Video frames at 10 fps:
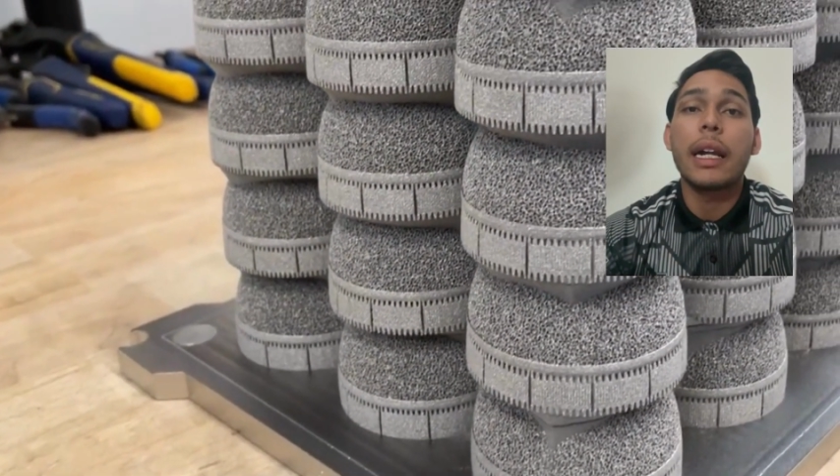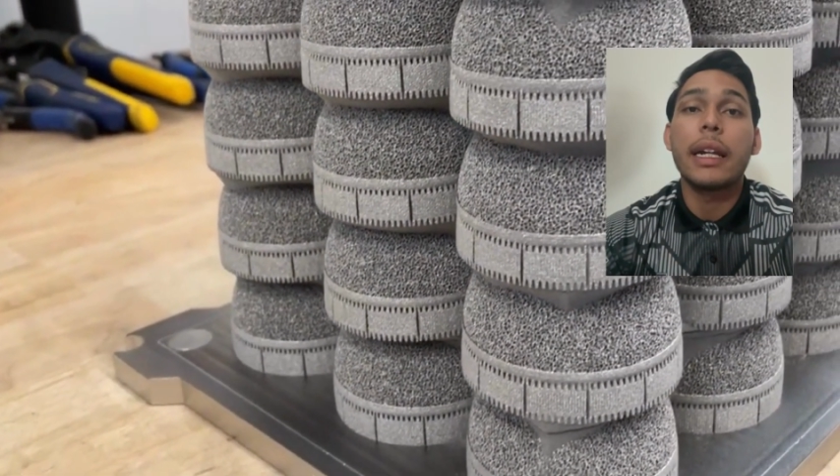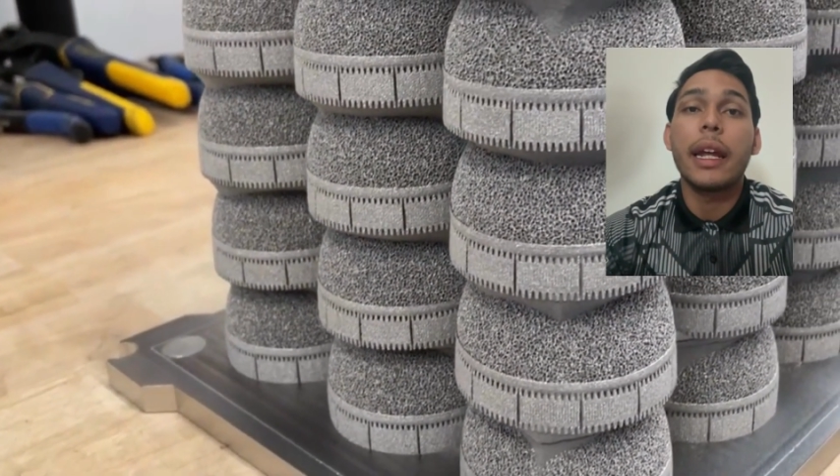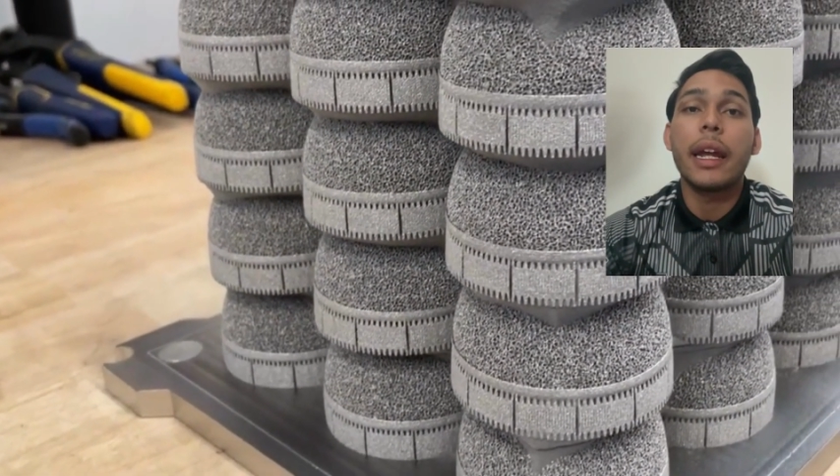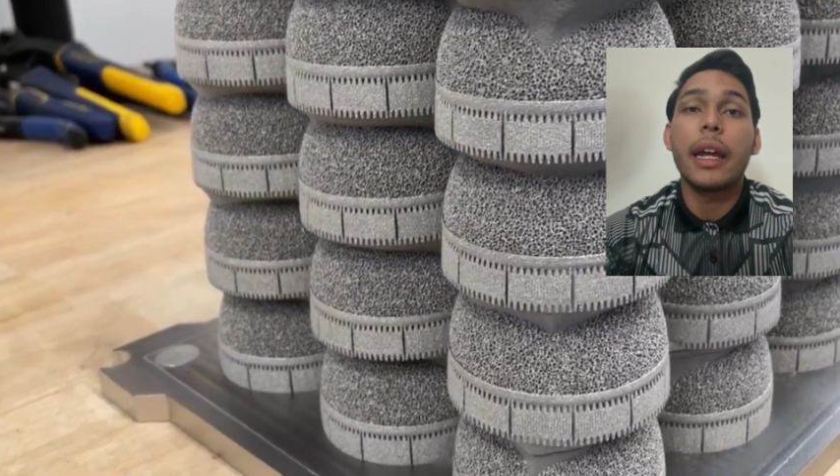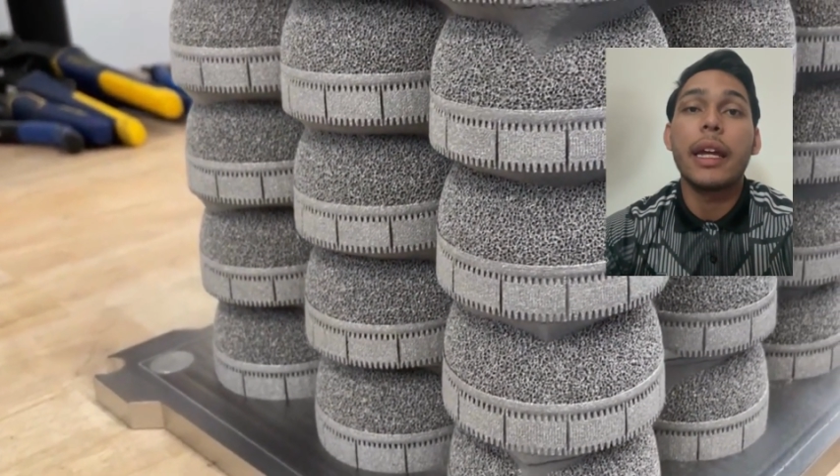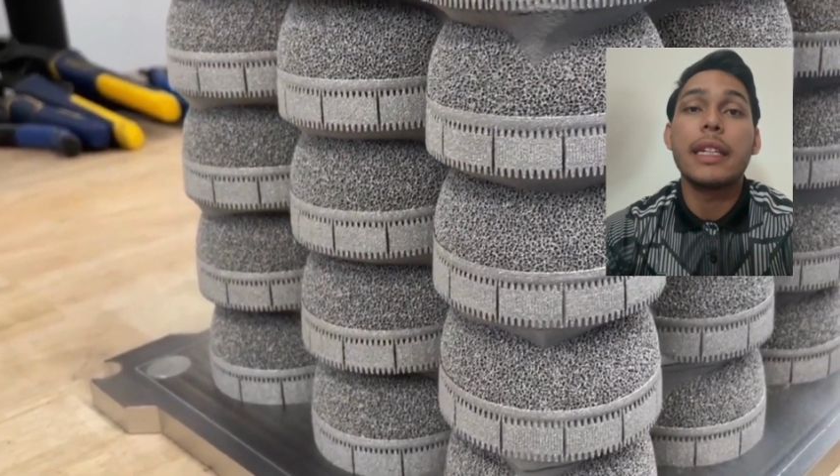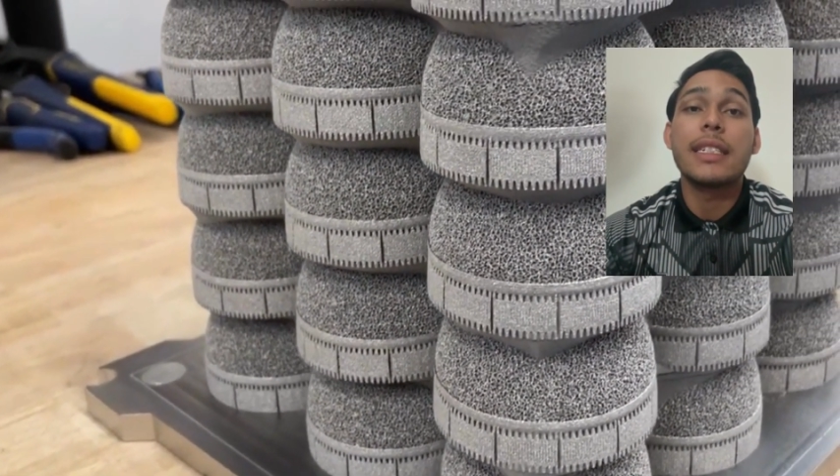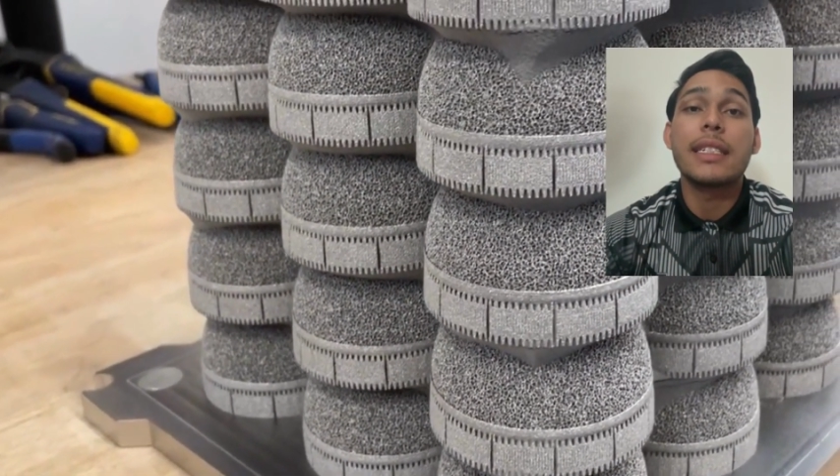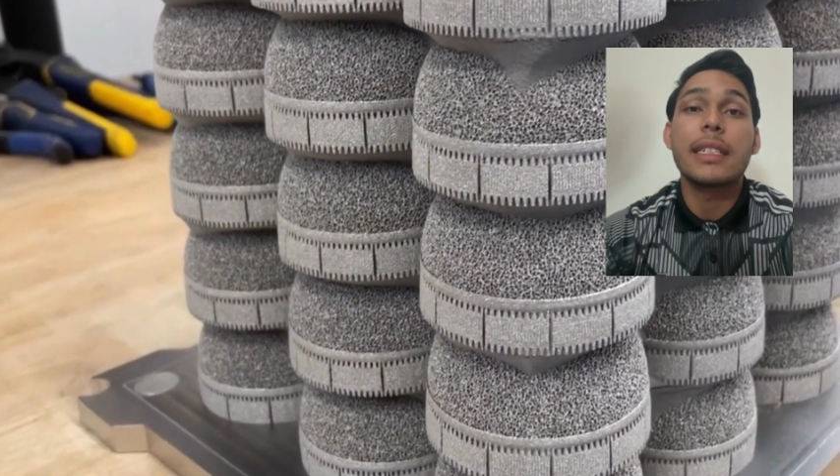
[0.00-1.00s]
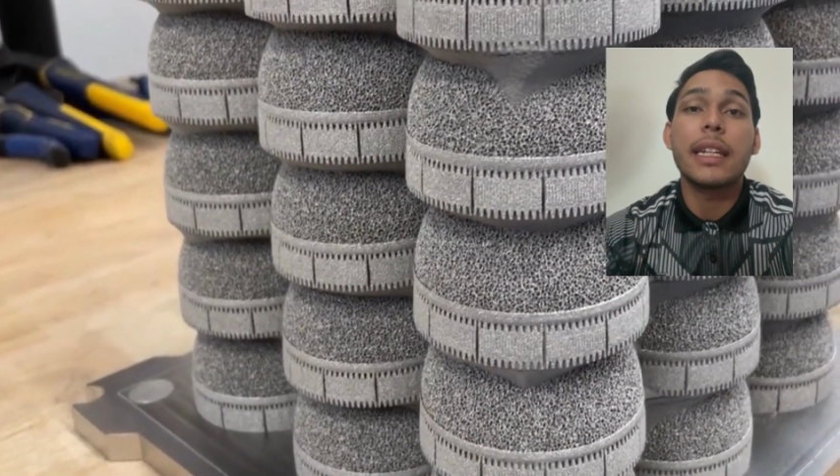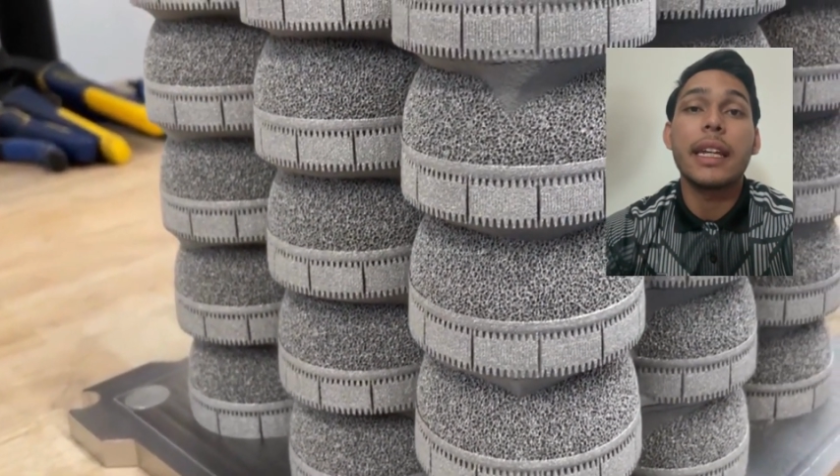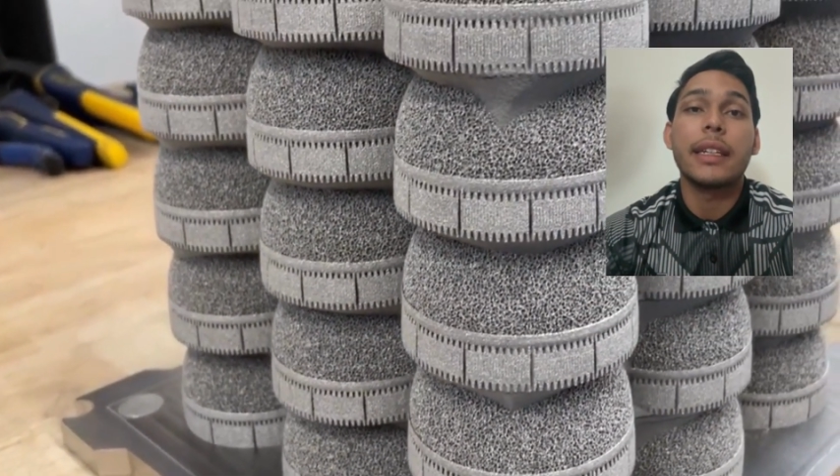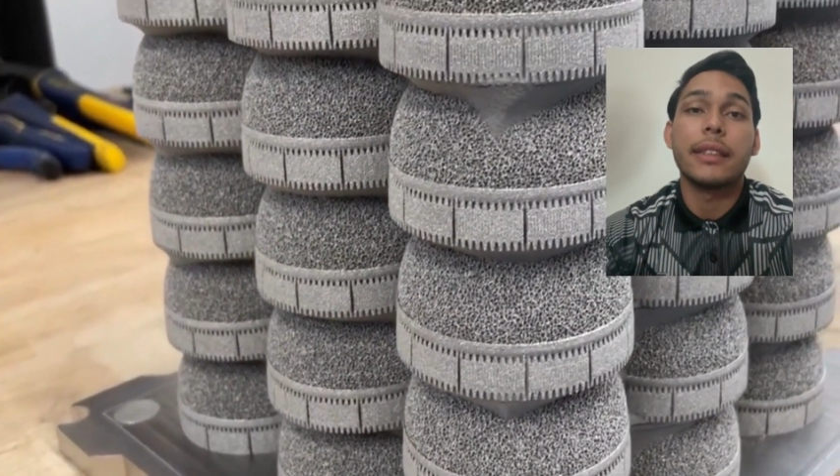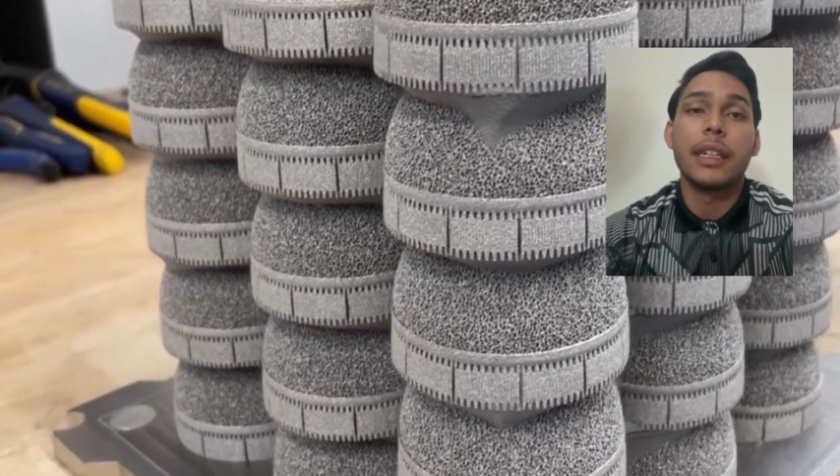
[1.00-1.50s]
there
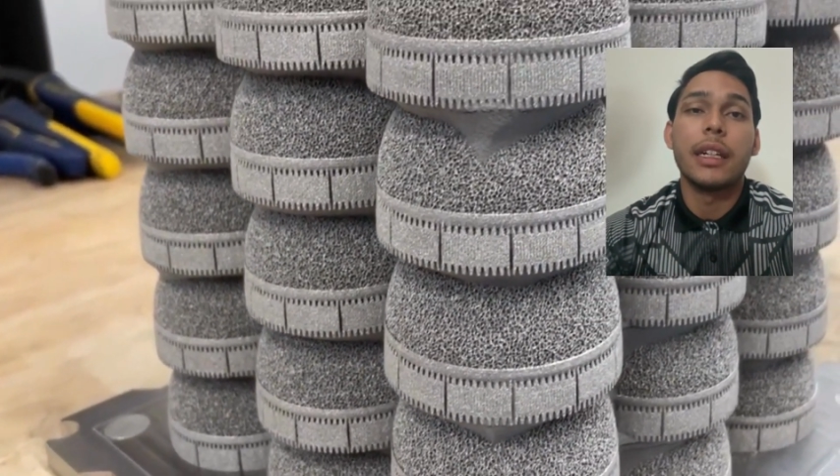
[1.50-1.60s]
instead